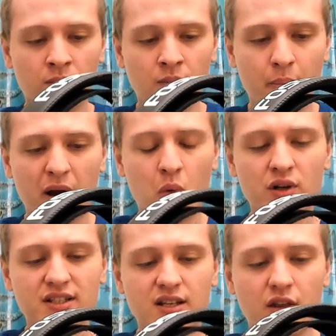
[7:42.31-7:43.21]
but I wouldn't
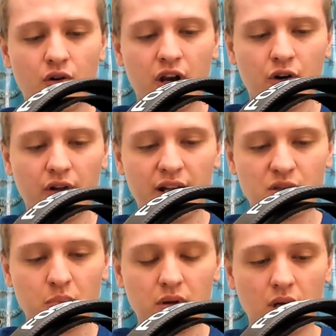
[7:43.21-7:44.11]
say they're nearly as
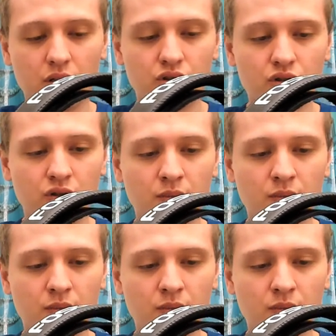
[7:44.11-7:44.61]
plush.